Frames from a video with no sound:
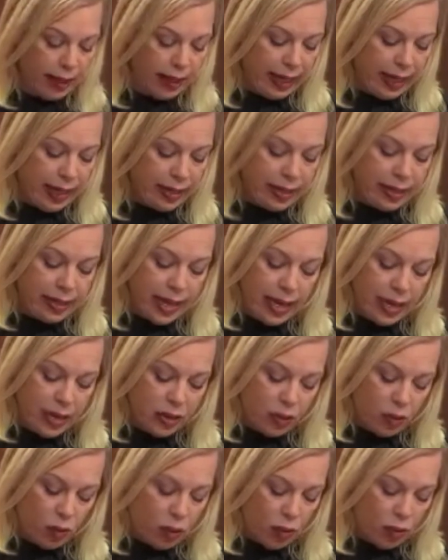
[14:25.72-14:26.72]
It
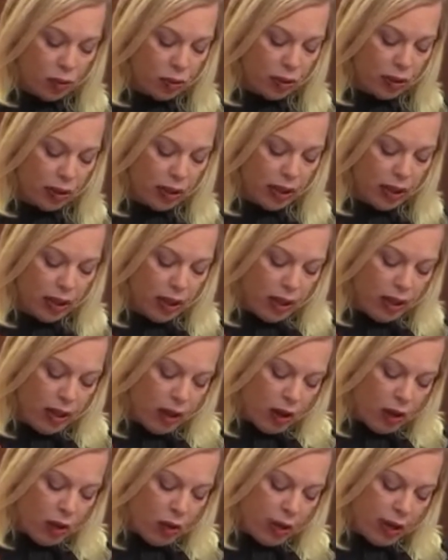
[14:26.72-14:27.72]
says, quote,
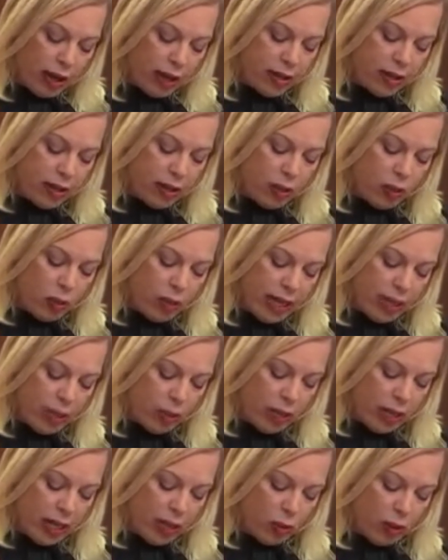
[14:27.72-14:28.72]
according to the
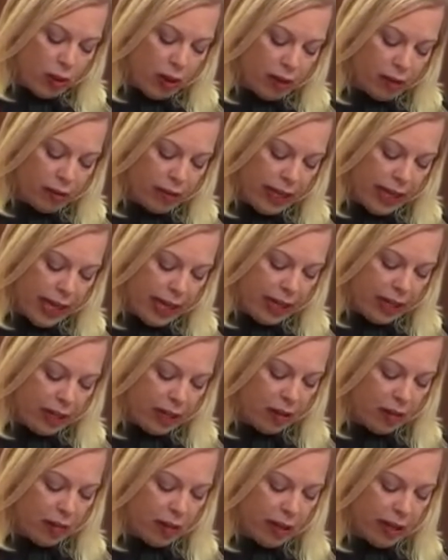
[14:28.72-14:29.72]
2012 Canadian
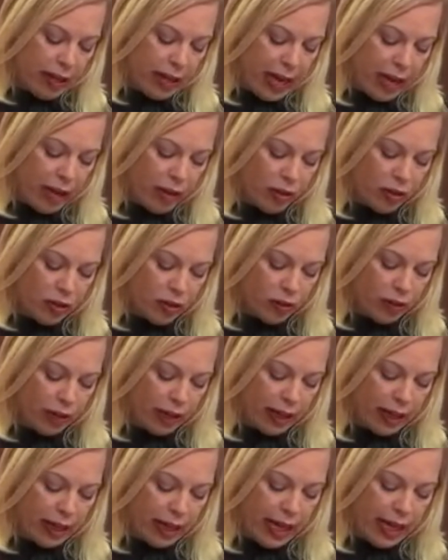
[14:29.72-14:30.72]
Community Health
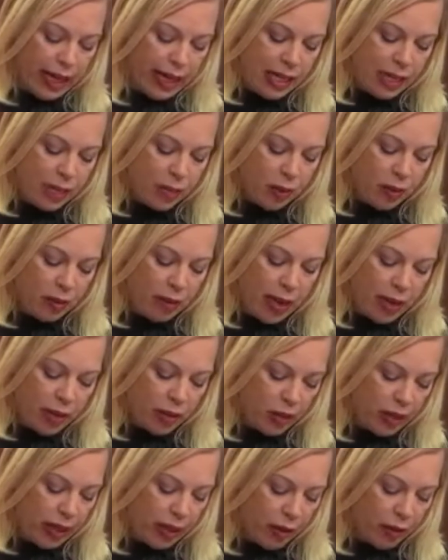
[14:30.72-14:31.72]
Survey, Canadians with a
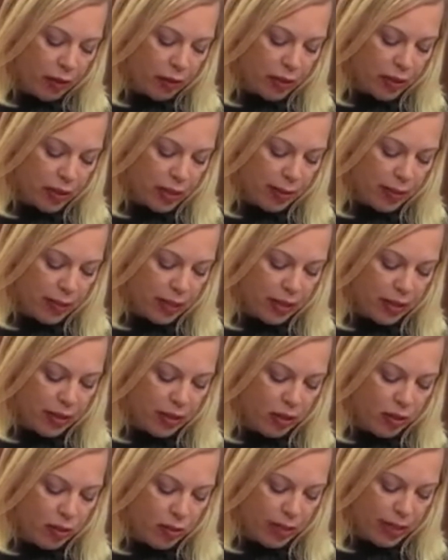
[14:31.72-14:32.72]
mental health or
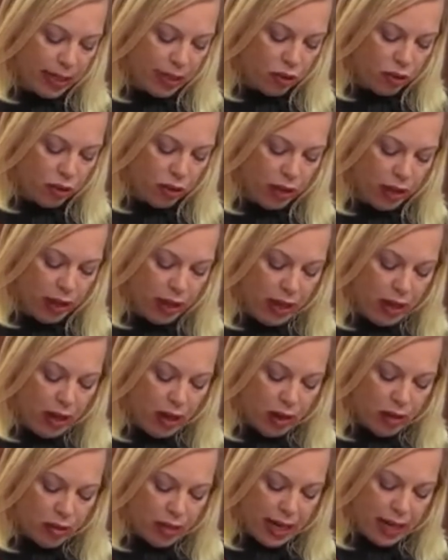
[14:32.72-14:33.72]
substance use issue
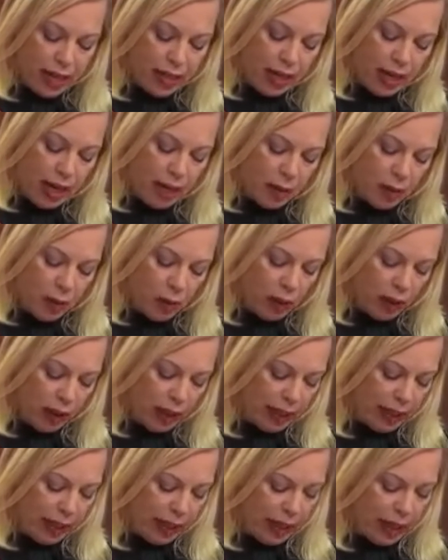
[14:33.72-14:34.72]
are 10 times more
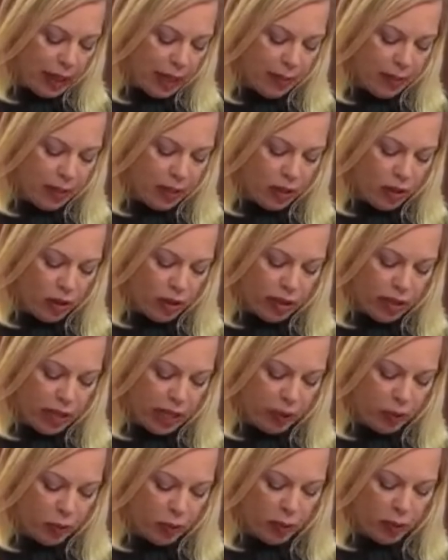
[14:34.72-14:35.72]
likely to come into
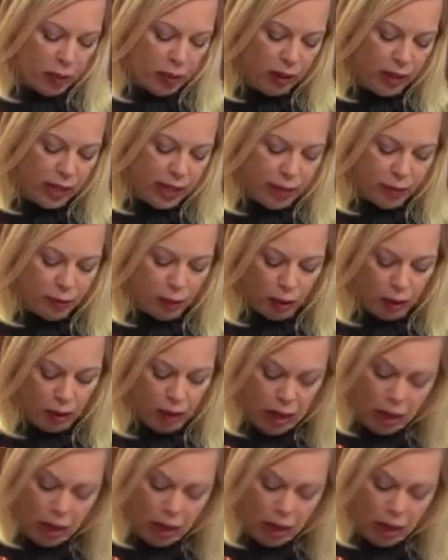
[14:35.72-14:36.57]
contact with police for